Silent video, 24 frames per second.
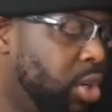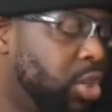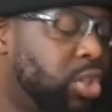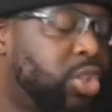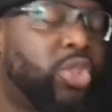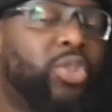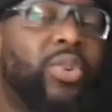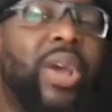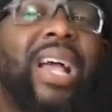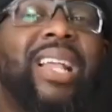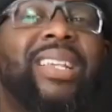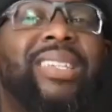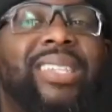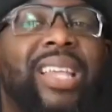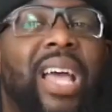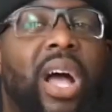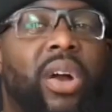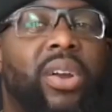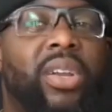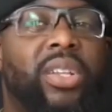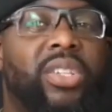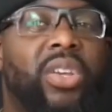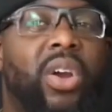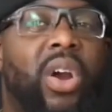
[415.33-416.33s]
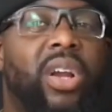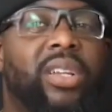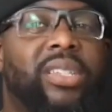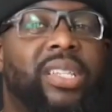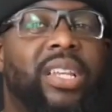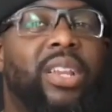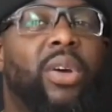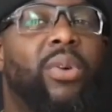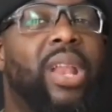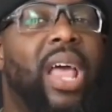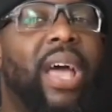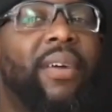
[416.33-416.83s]
your Strat style guitars
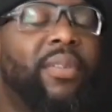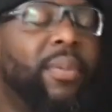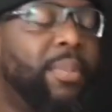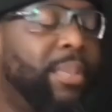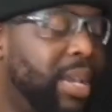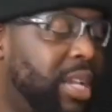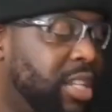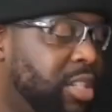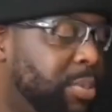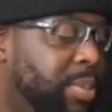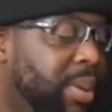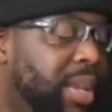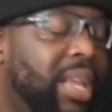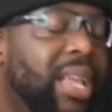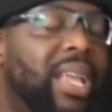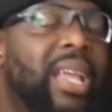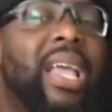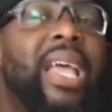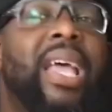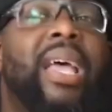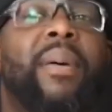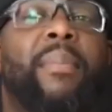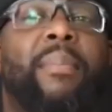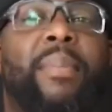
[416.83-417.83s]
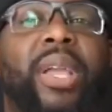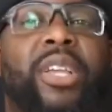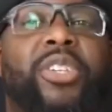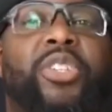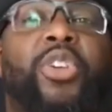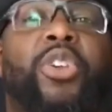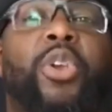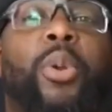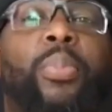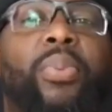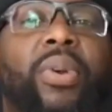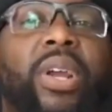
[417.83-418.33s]
that don't have a Bigsby, make
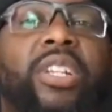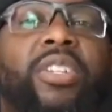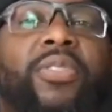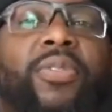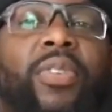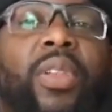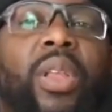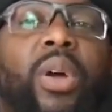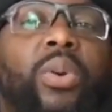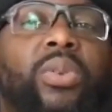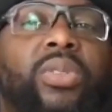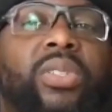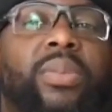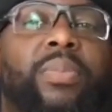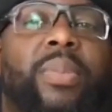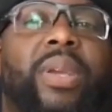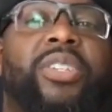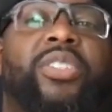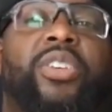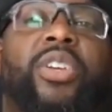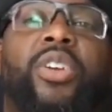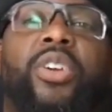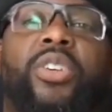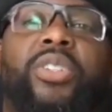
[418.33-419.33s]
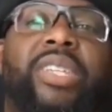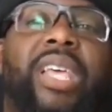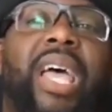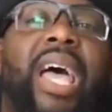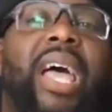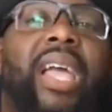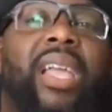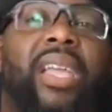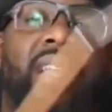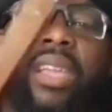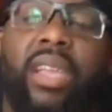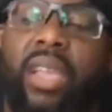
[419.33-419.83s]
sure your bridge floats, make sure your
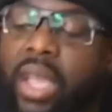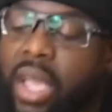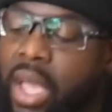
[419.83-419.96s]
tech,